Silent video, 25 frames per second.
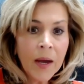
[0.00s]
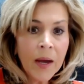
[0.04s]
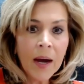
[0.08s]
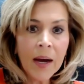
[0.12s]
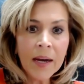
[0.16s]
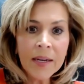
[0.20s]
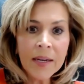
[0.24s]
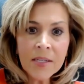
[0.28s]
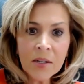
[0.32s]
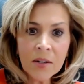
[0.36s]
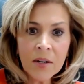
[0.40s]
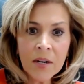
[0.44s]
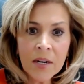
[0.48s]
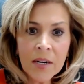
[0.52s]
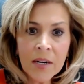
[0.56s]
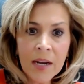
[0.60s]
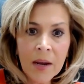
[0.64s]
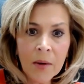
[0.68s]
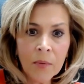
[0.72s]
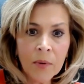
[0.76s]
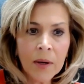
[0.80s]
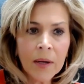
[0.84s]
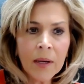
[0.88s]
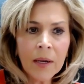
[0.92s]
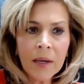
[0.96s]
I started
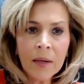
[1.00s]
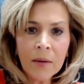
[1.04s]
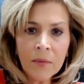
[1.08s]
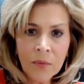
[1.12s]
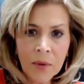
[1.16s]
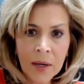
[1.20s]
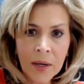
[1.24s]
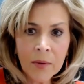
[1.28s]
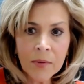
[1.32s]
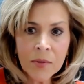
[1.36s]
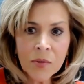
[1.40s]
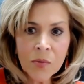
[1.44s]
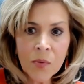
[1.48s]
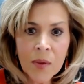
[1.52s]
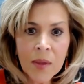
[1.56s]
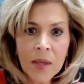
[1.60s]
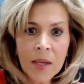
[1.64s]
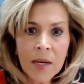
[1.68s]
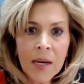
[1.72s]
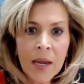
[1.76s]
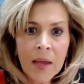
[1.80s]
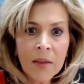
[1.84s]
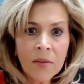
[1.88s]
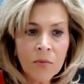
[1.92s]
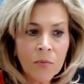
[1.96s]
networking when I was with
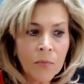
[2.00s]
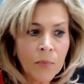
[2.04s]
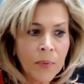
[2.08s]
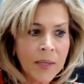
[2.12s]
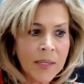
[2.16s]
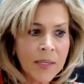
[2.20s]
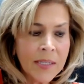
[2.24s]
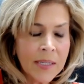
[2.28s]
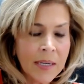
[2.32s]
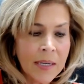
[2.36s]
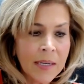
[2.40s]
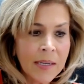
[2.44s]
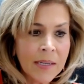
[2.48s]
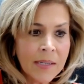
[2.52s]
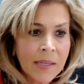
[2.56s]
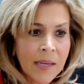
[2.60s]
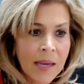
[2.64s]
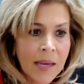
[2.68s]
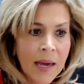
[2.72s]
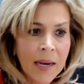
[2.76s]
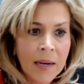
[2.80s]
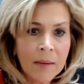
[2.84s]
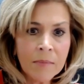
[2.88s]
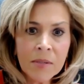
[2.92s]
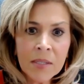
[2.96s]
another business,
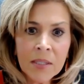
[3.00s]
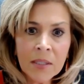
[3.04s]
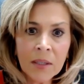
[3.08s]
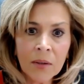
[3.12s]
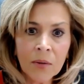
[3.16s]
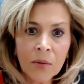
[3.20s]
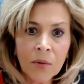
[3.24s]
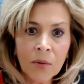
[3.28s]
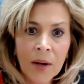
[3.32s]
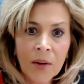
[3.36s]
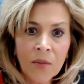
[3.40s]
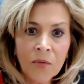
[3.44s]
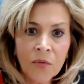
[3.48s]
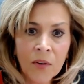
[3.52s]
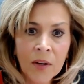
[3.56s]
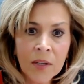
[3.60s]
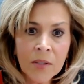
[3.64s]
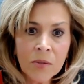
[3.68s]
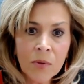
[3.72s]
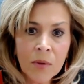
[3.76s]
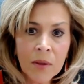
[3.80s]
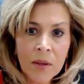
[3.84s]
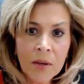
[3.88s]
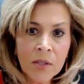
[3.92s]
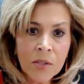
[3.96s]
and I'm still great friends
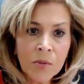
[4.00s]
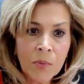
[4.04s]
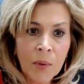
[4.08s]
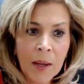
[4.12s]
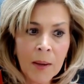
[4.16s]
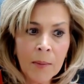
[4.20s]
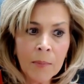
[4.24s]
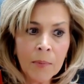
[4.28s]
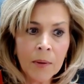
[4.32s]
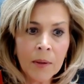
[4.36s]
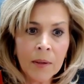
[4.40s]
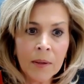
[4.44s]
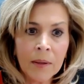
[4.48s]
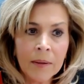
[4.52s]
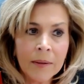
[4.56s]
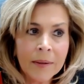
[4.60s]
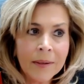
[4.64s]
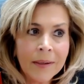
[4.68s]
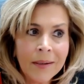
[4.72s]
with those people.